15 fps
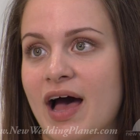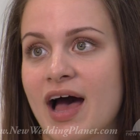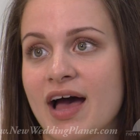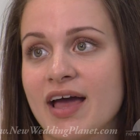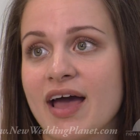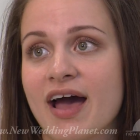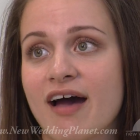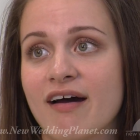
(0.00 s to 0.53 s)

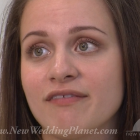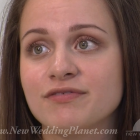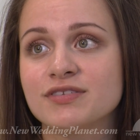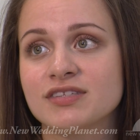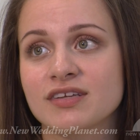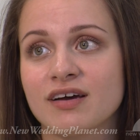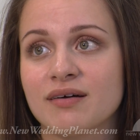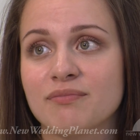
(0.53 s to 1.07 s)
I have
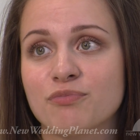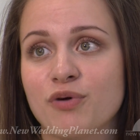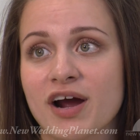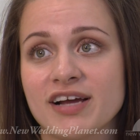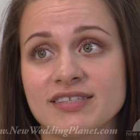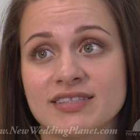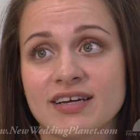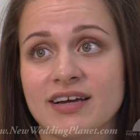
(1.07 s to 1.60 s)
some
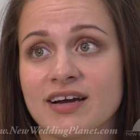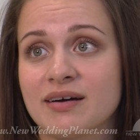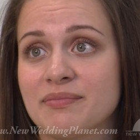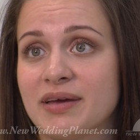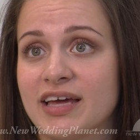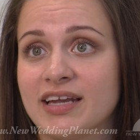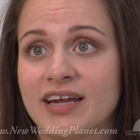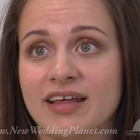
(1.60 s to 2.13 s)
brides that
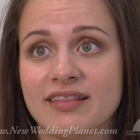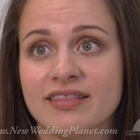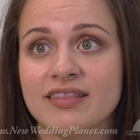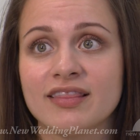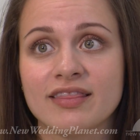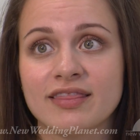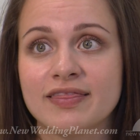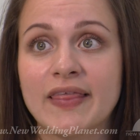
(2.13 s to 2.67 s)
come in
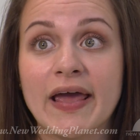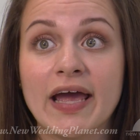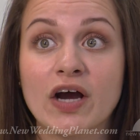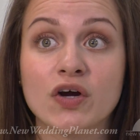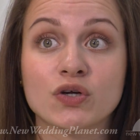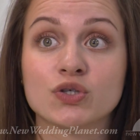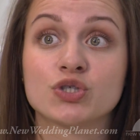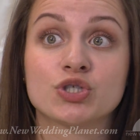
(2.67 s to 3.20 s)
and they
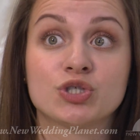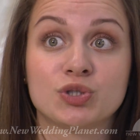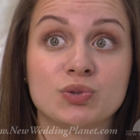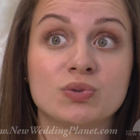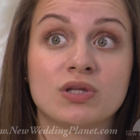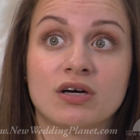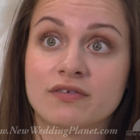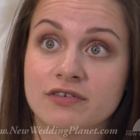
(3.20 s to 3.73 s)
are
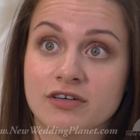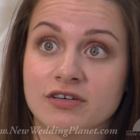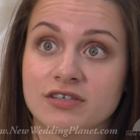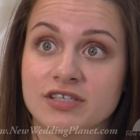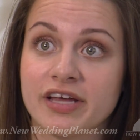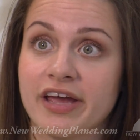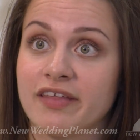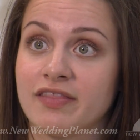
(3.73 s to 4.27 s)
shoe
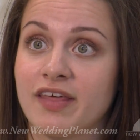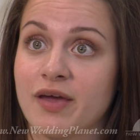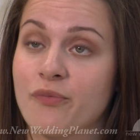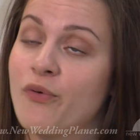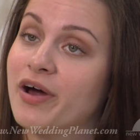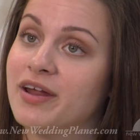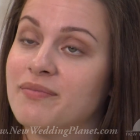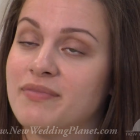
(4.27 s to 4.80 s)
lovers and they
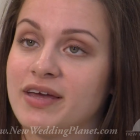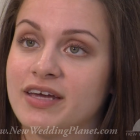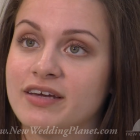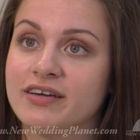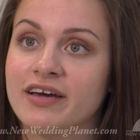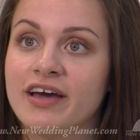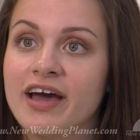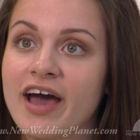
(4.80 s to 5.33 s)
want to
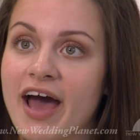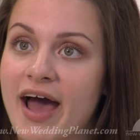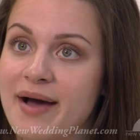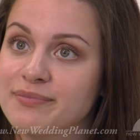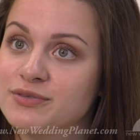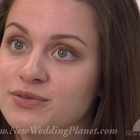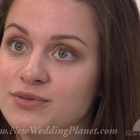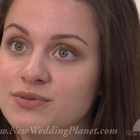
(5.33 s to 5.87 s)
make
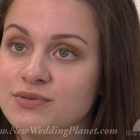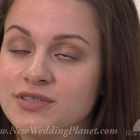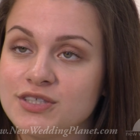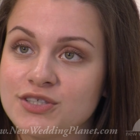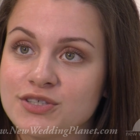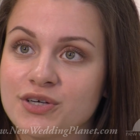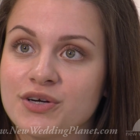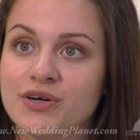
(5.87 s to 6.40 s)

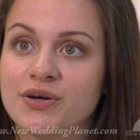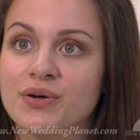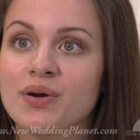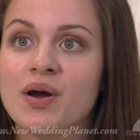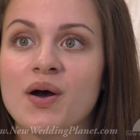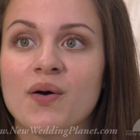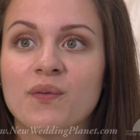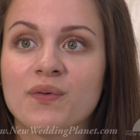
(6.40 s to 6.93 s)
absolutely sure
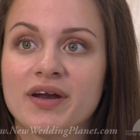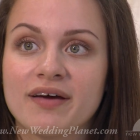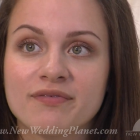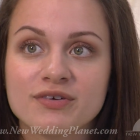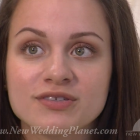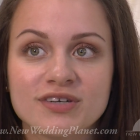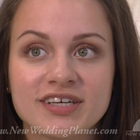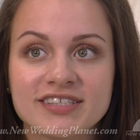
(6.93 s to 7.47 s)

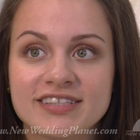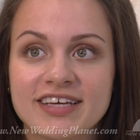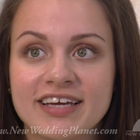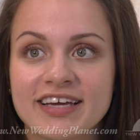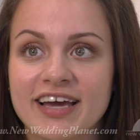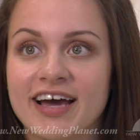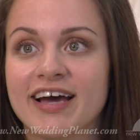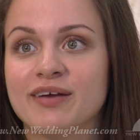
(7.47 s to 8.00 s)
whatever dress
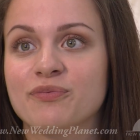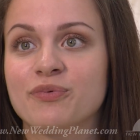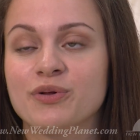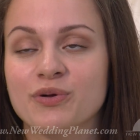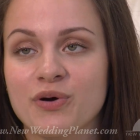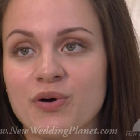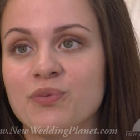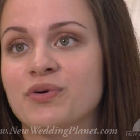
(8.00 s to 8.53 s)
they get
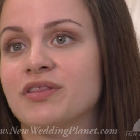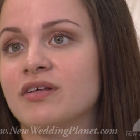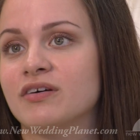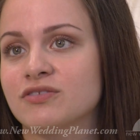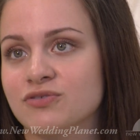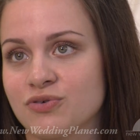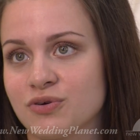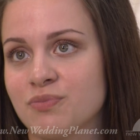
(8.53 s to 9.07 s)
will go with
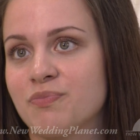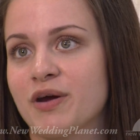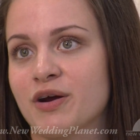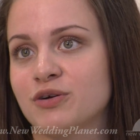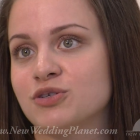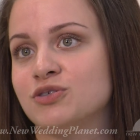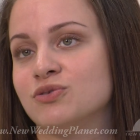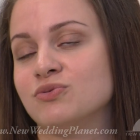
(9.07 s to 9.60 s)
a certain
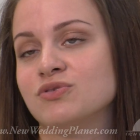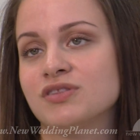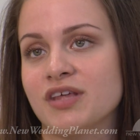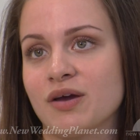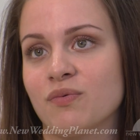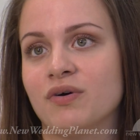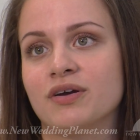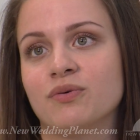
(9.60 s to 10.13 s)
pair of shoes
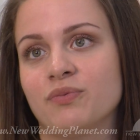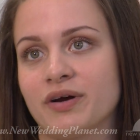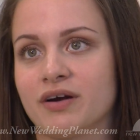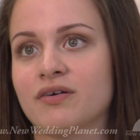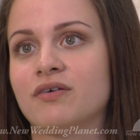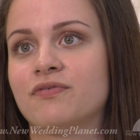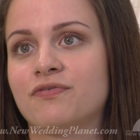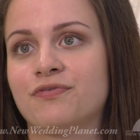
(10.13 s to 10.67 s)
they want to
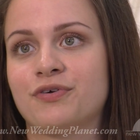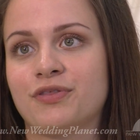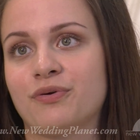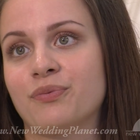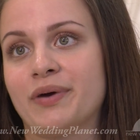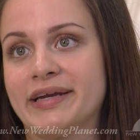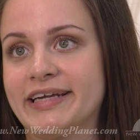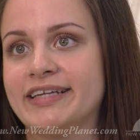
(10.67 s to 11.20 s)
wear for
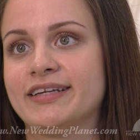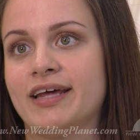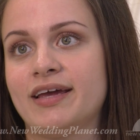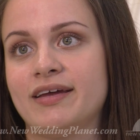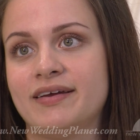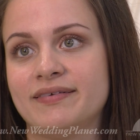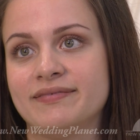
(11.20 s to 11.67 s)
their wedding day.